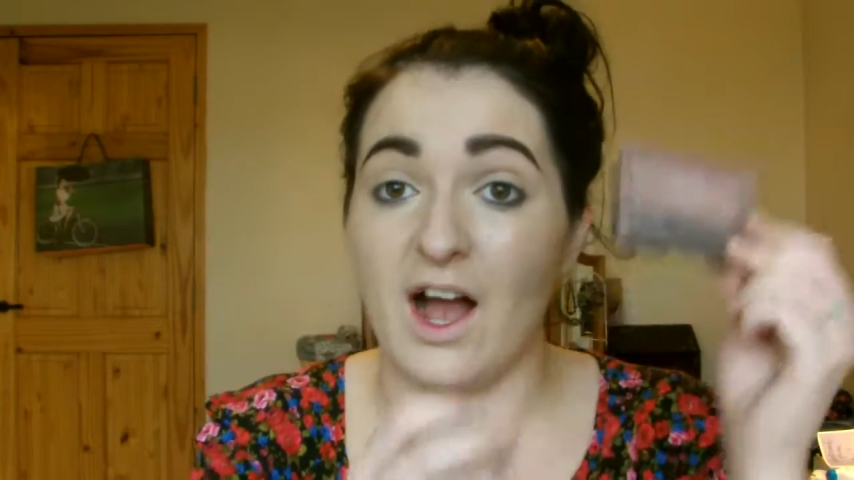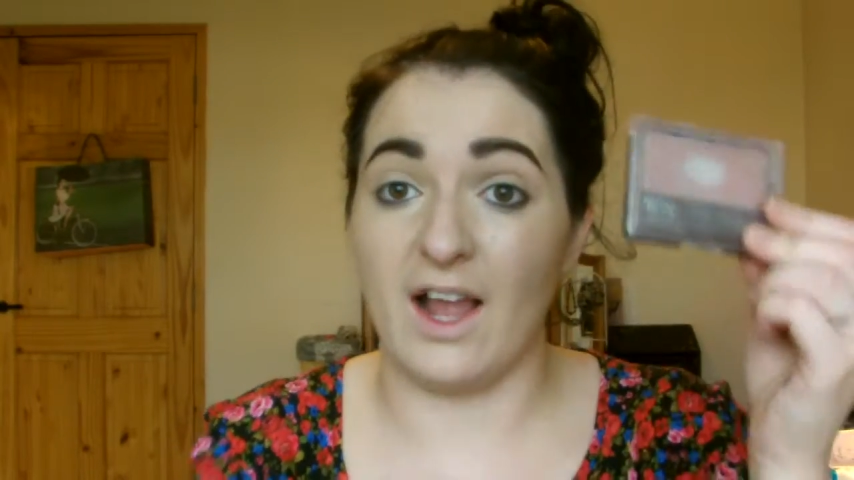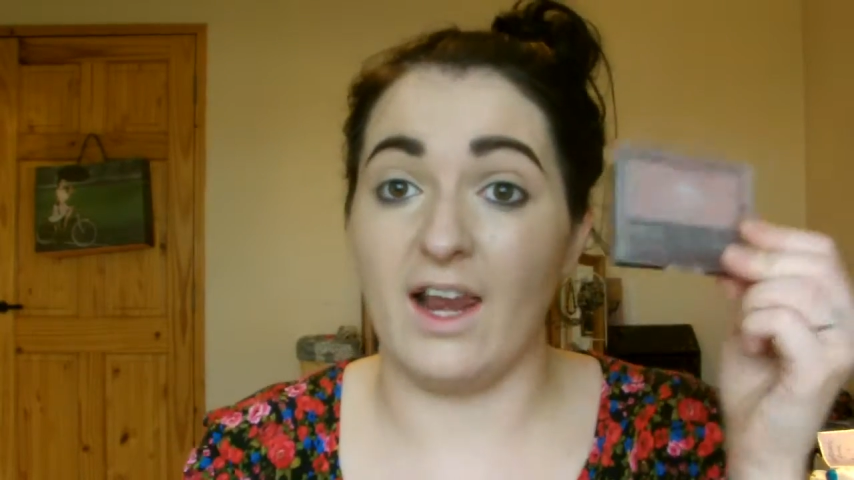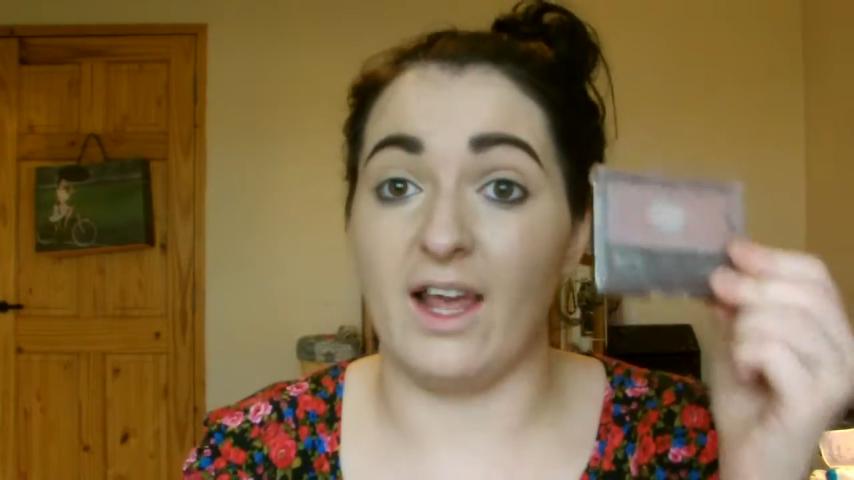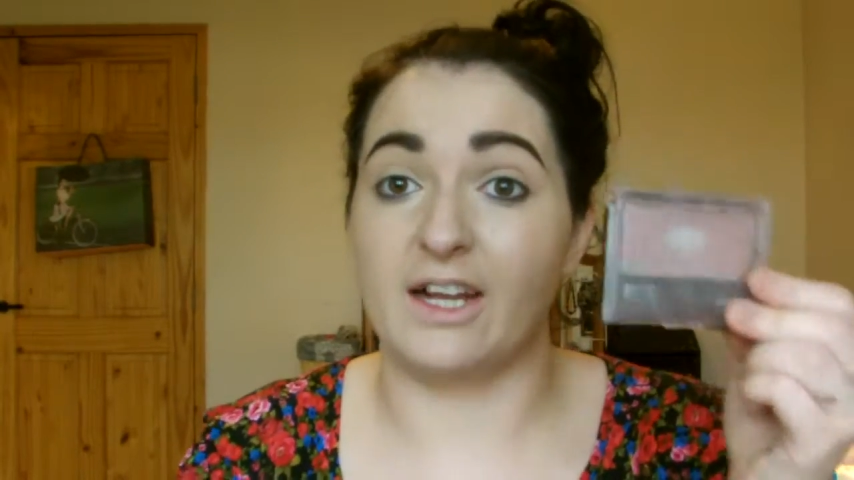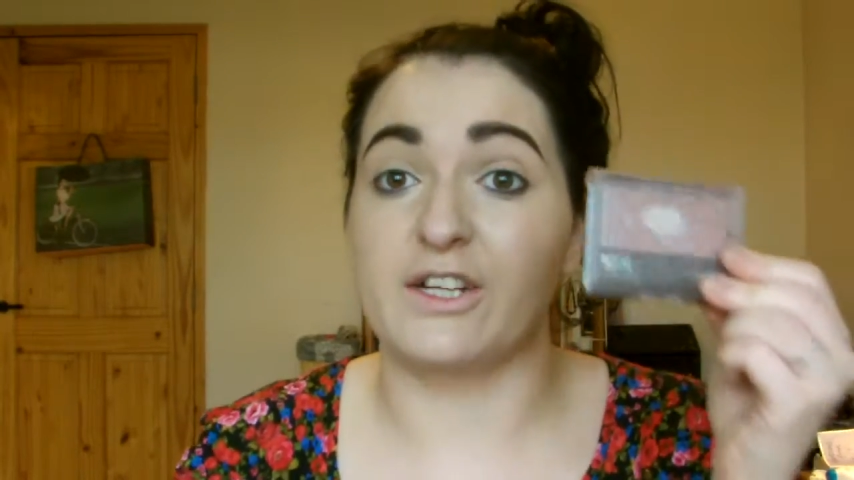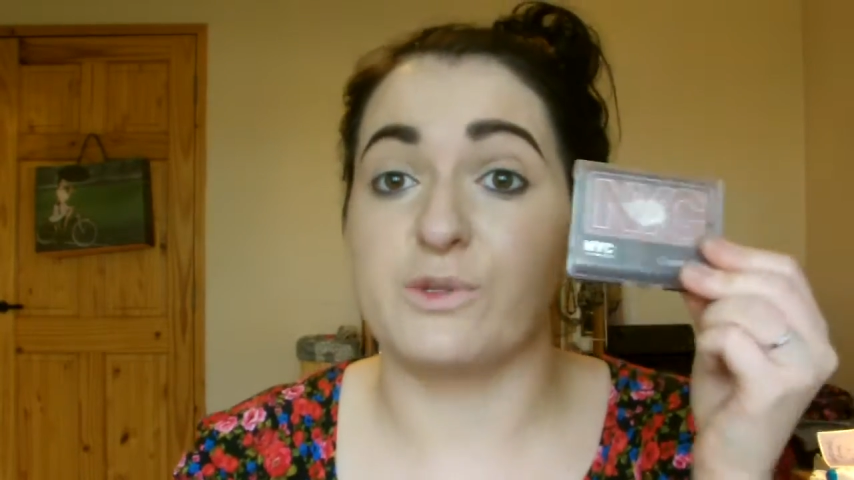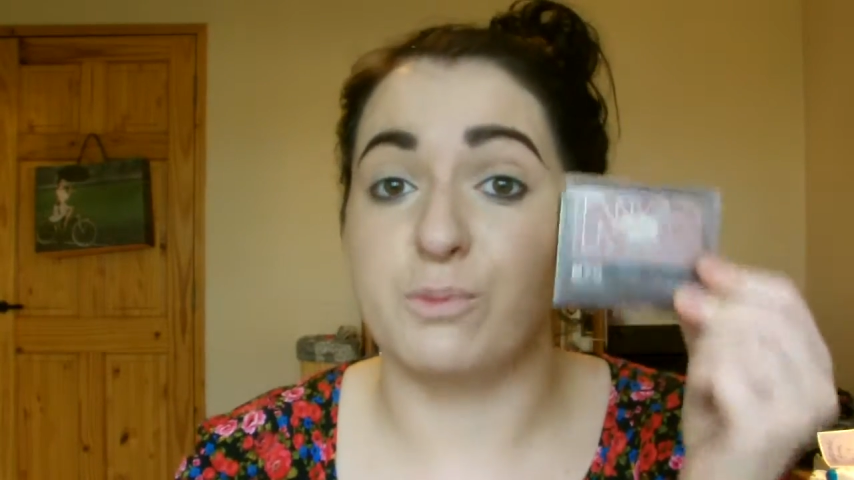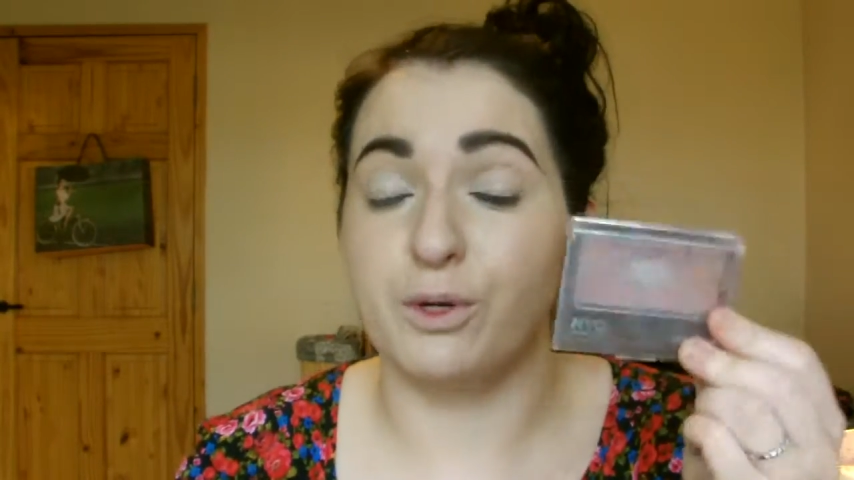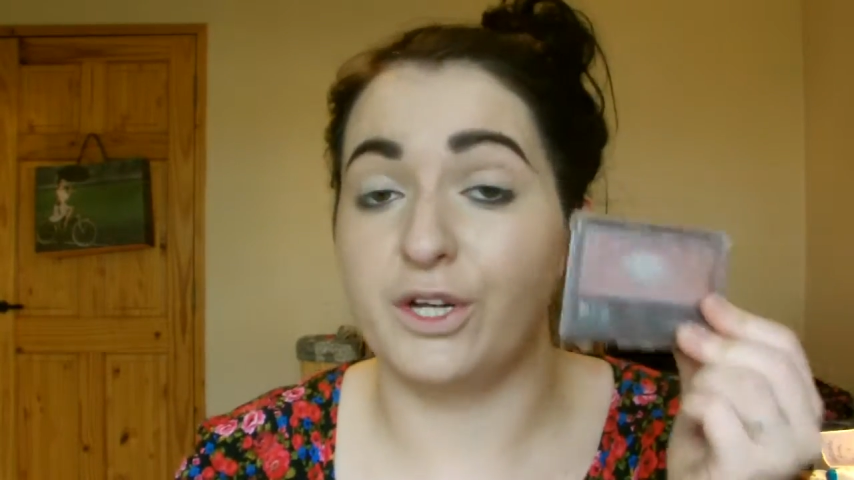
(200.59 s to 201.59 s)
I like
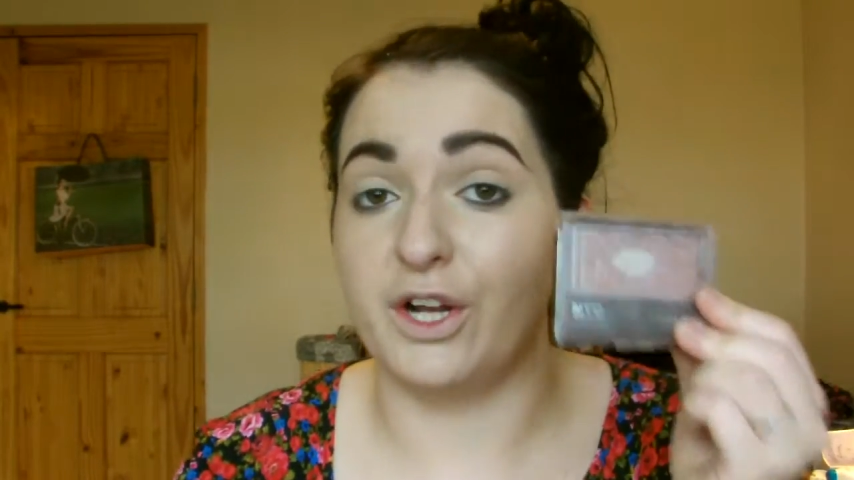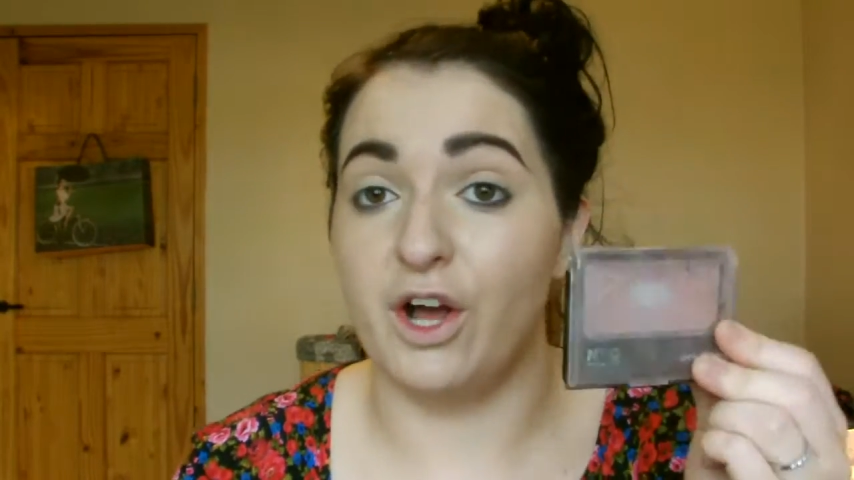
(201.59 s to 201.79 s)
to put it